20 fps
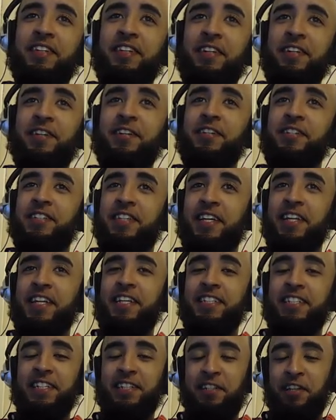You know what I'm saying?
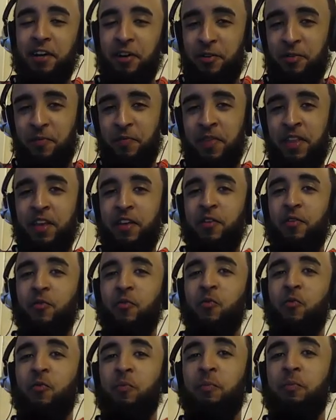That shit dope.
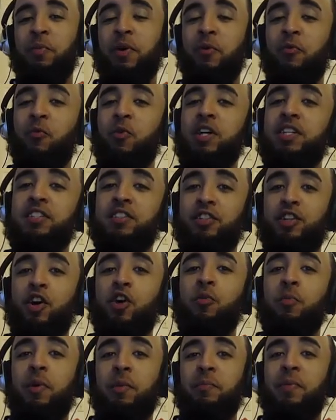But what's
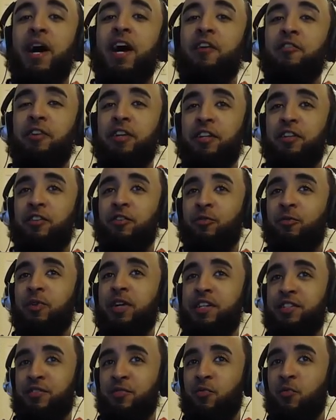dope about it, the
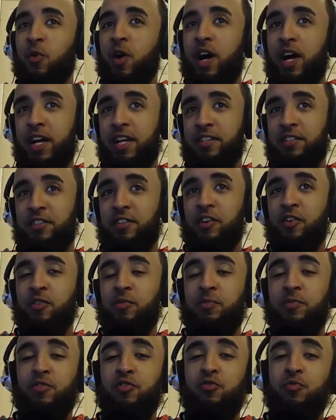reason why it's
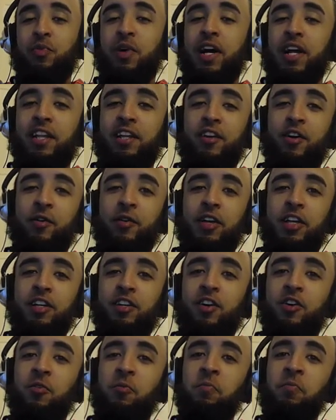dope, you probably already
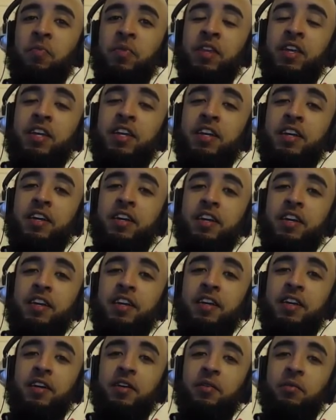know.
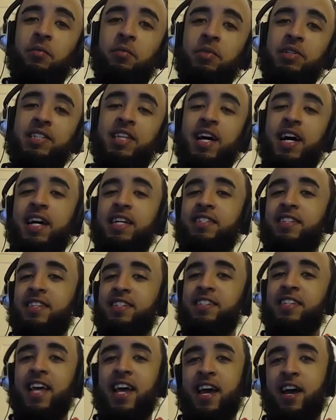Besides the
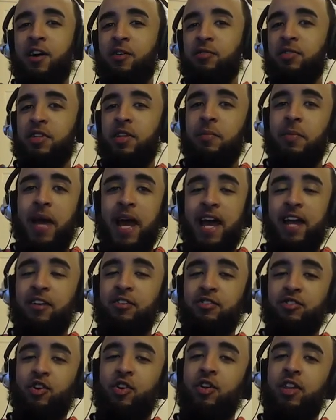sounds, the
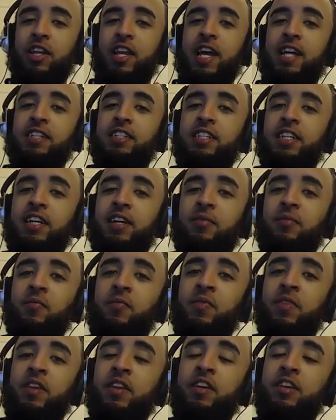patterns, all of that shit,
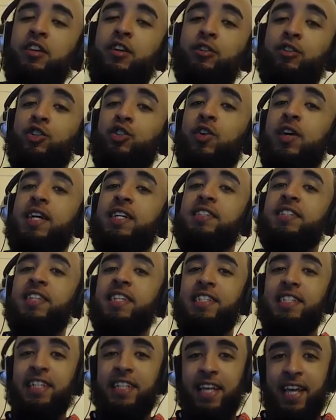your
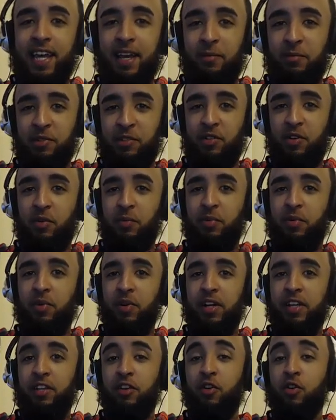transition game is on
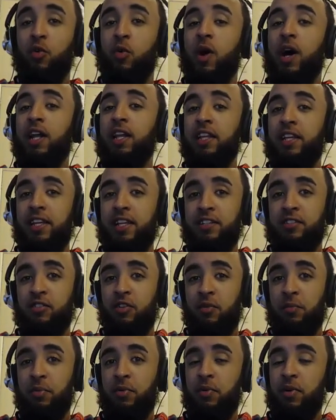point. Your quality is
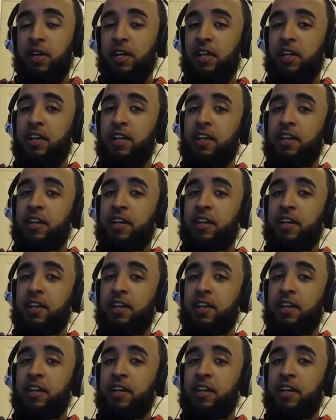on point.